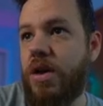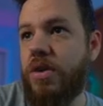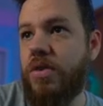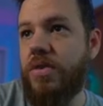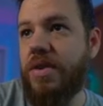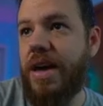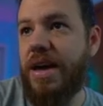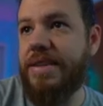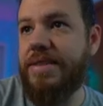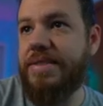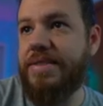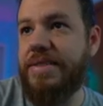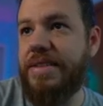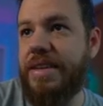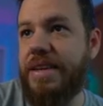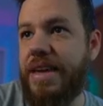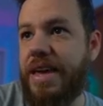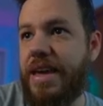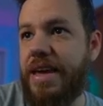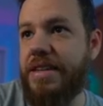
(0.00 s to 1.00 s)
You guys
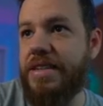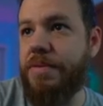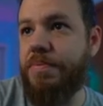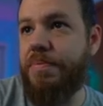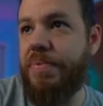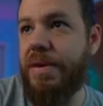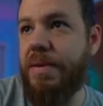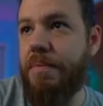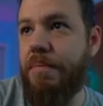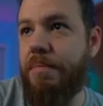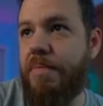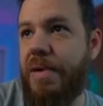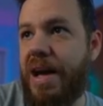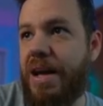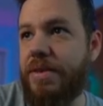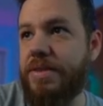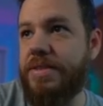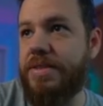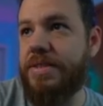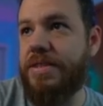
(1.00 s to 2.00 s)
see it's been
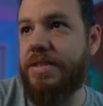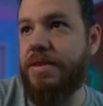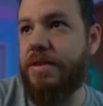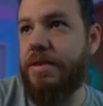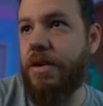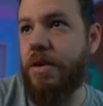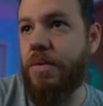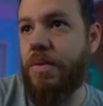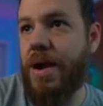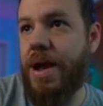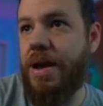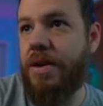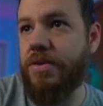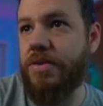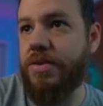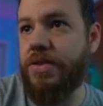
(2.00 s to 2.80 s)
bouncing around.